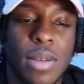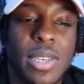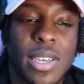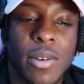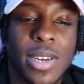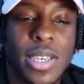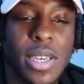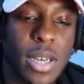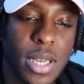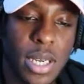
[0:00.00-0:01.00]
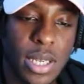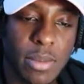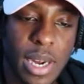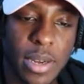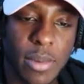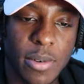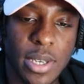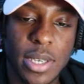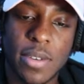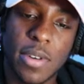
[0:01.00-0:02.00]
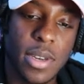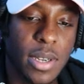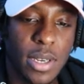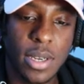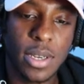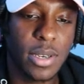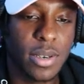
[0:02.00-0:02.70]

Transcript: Let me see. I want to see other things by him. I want to see if he could,